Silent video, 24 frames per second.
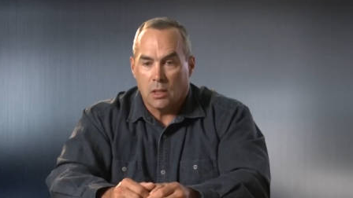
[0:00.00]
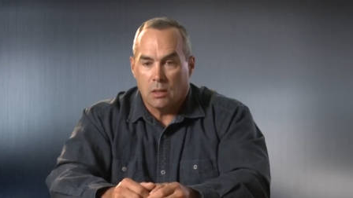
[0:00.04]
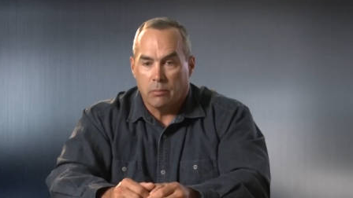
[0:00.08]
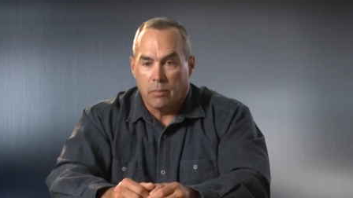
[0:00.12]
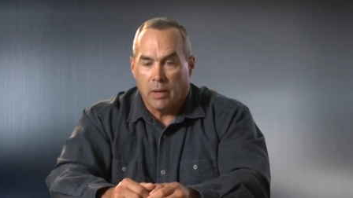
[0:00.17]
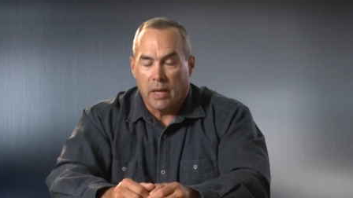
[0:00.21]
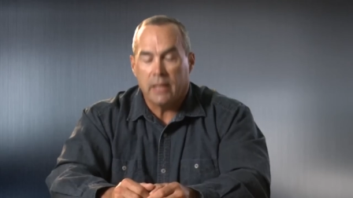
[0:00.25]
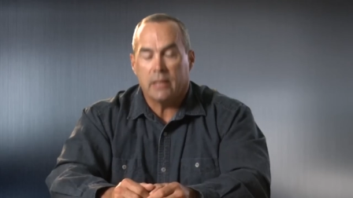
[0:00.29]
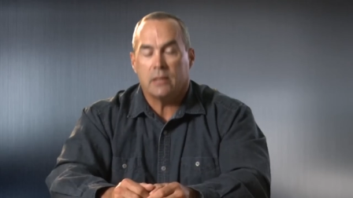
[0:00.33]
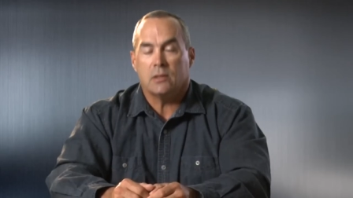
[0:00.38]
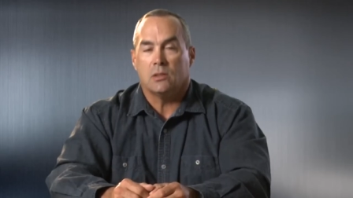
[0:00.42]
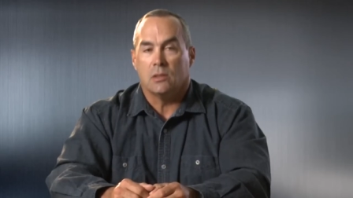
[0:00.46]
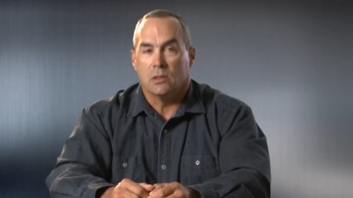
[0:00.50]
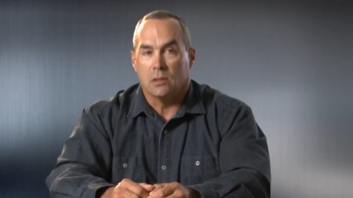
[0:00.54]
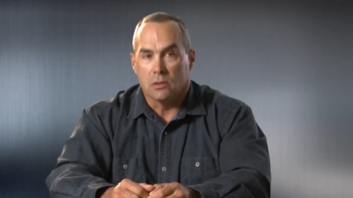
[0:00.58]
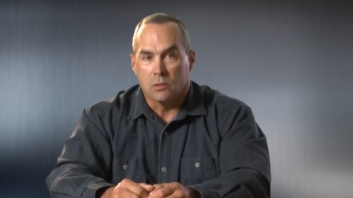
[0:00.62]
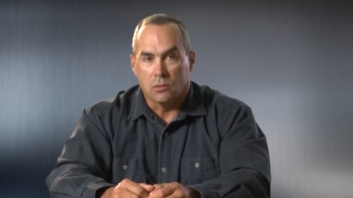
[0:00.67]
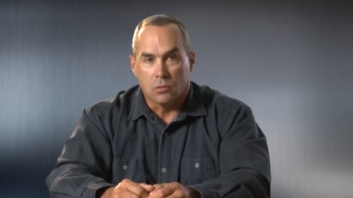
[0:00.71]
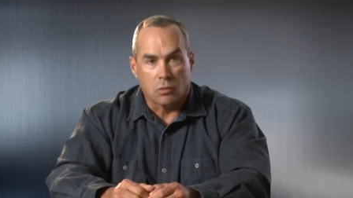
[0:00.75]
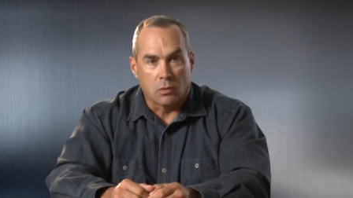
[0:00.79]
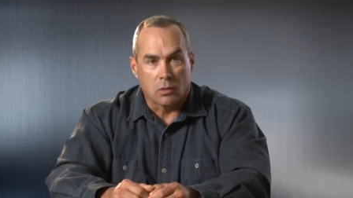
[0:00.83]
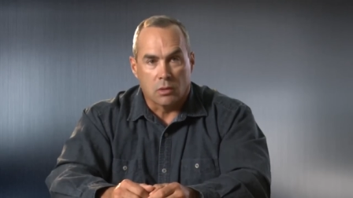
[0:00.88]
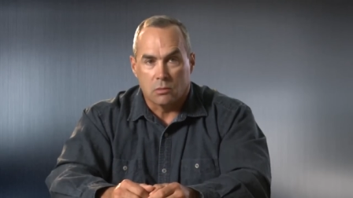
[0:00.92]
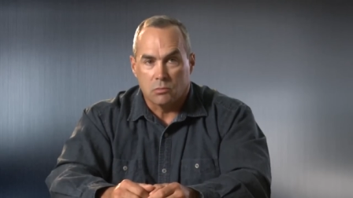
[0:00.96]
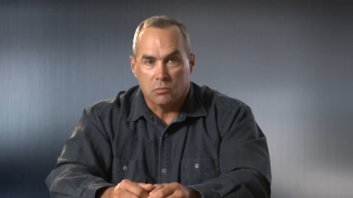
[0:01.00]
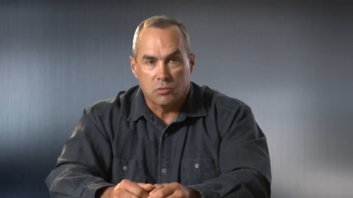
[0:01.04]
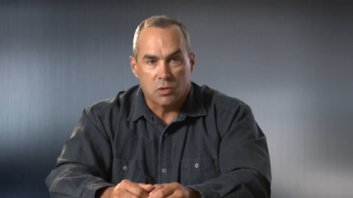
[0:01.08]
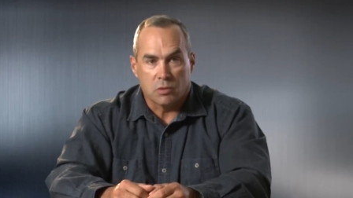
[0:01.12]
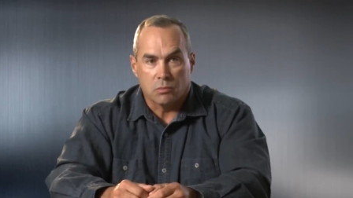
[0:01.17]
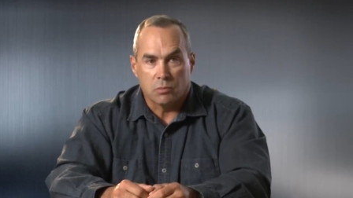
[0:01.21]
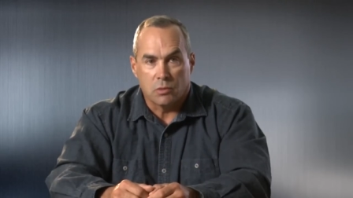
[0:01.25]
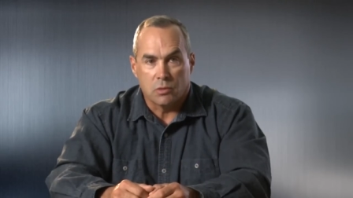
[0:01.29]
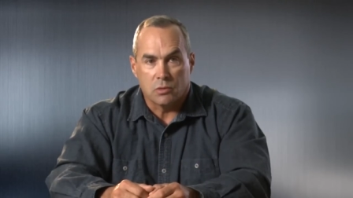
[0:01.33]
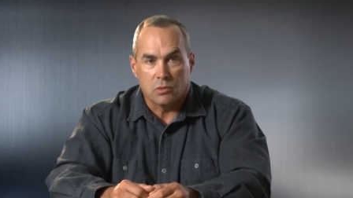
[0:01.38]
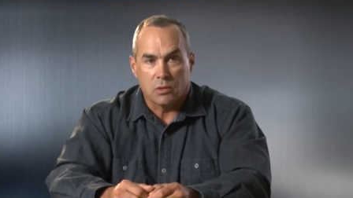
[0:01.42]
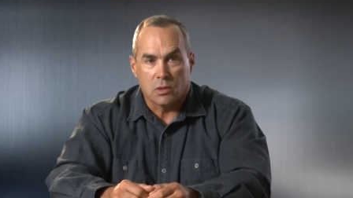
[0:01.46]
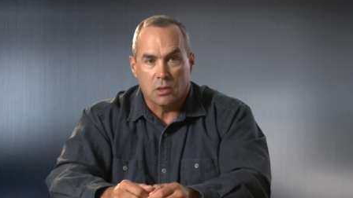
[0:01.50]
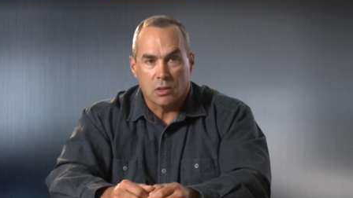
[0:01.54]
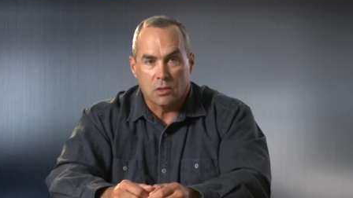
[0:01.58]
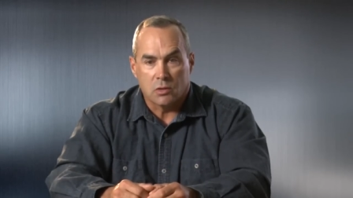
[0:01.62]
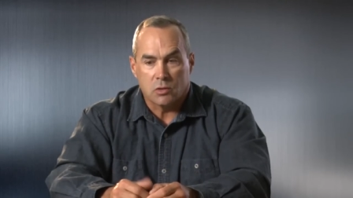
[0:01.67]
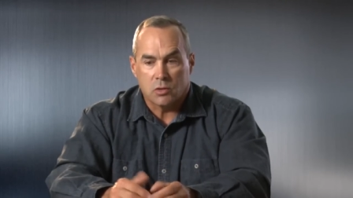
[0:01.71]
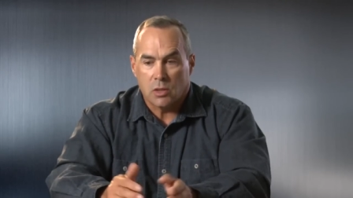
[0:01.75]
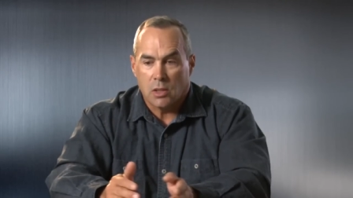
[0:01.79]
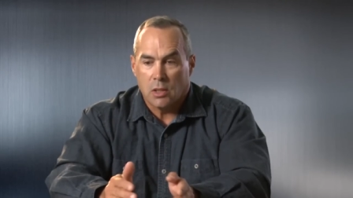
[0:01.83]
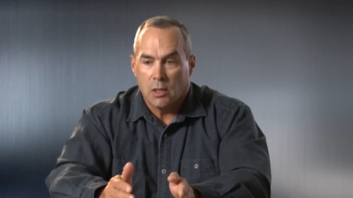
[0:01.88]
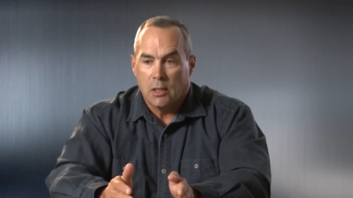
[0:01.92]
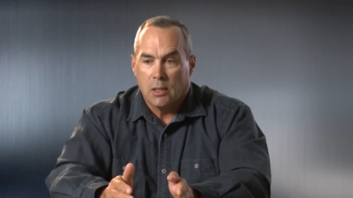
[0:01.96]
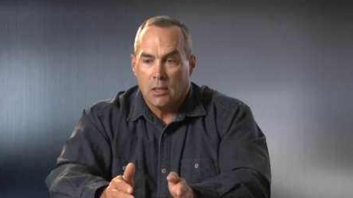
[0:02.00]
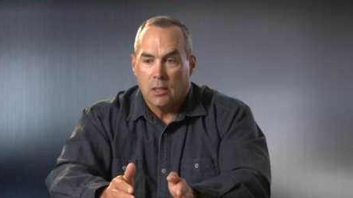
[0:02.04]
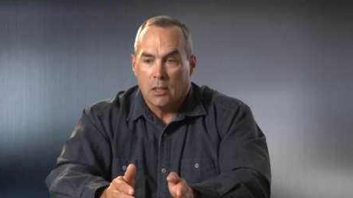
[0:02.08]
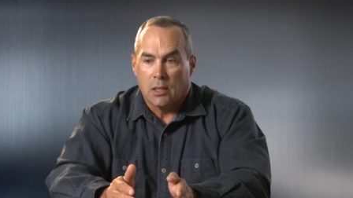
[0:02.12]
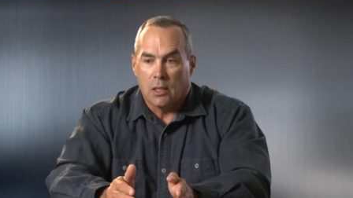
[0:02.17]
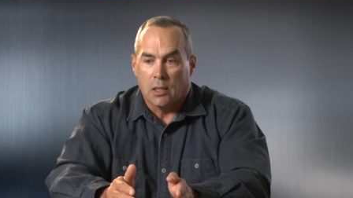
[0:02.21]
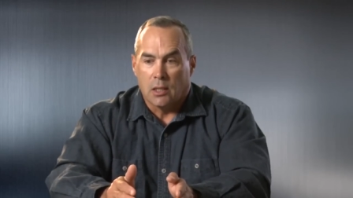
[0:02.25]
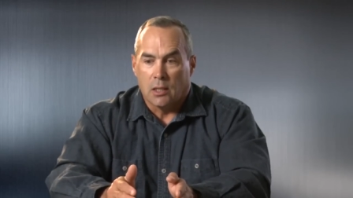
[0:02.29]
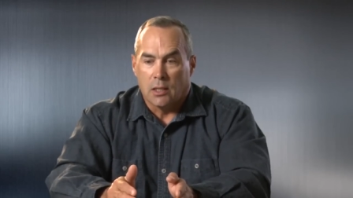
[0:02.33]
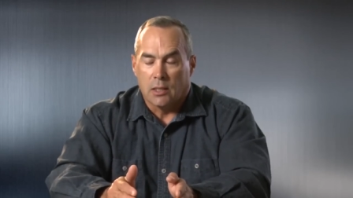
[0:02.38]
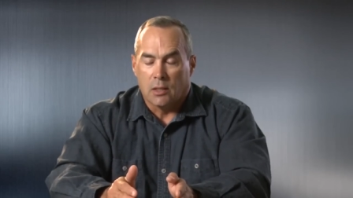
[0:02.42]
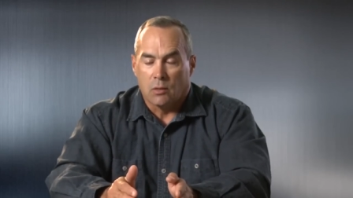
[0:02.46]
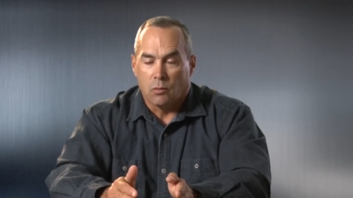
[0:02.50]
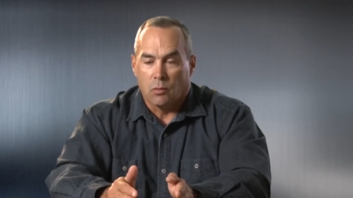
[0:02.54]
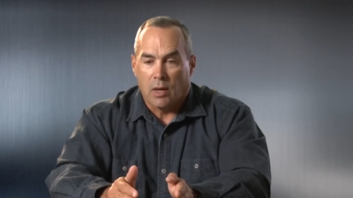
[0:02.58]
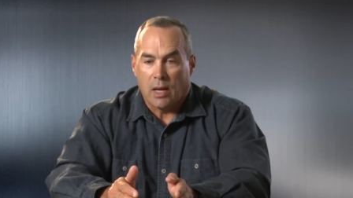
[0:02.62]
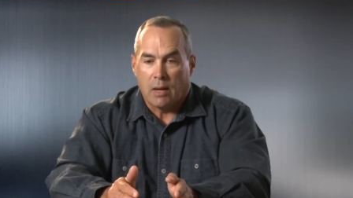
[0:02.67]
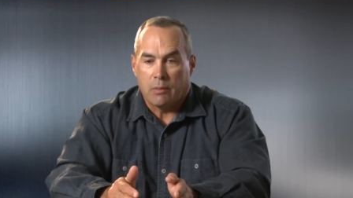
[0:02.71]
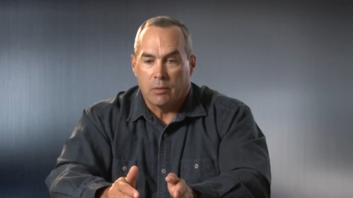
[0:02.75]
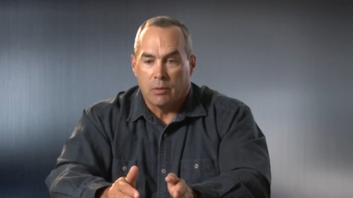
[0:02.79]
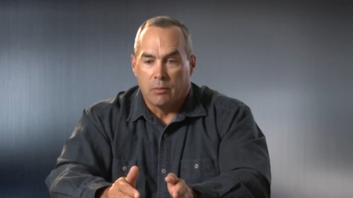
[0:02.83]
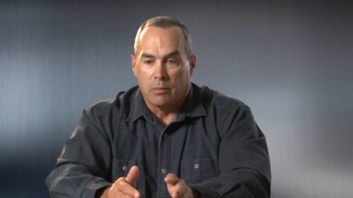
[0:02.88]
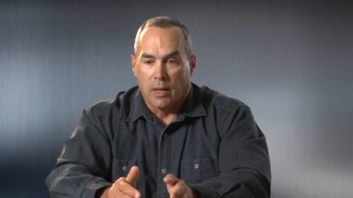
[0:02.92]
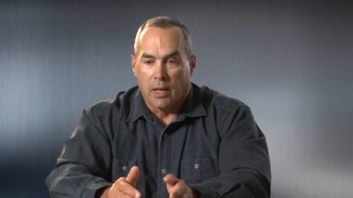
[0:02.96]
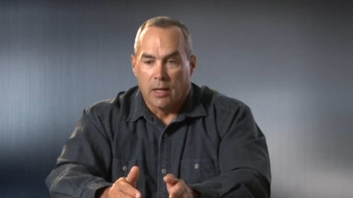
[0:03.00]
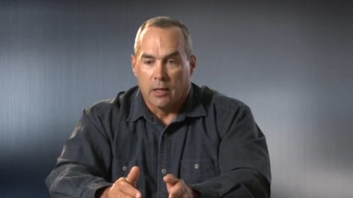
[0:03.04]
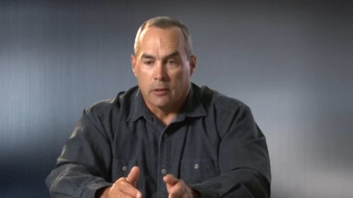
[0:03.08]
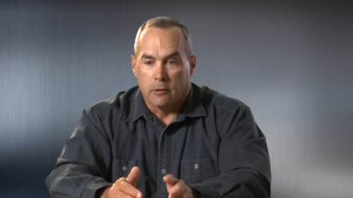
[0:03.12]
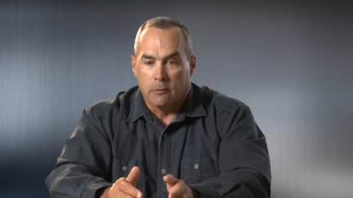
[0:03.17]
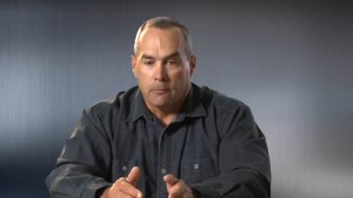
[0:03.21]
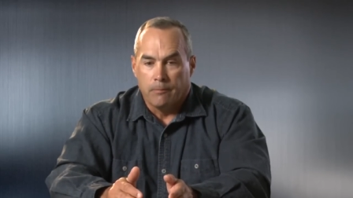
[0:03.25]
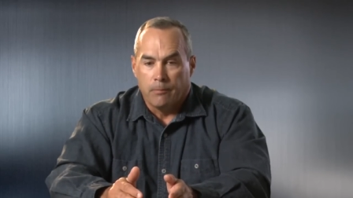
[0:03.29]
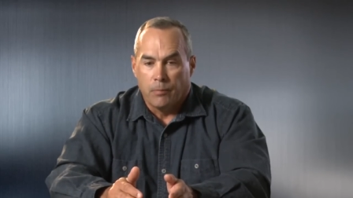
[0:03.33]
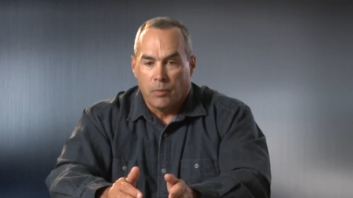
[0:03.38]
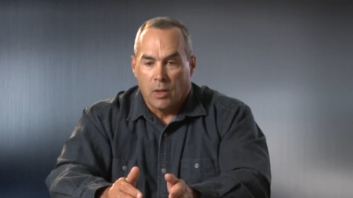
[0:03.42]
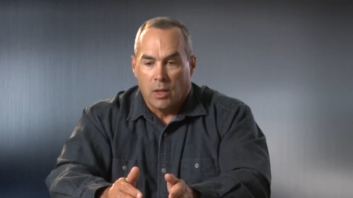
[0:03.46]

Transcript: buying territory, simple as it is, in a rapid manner.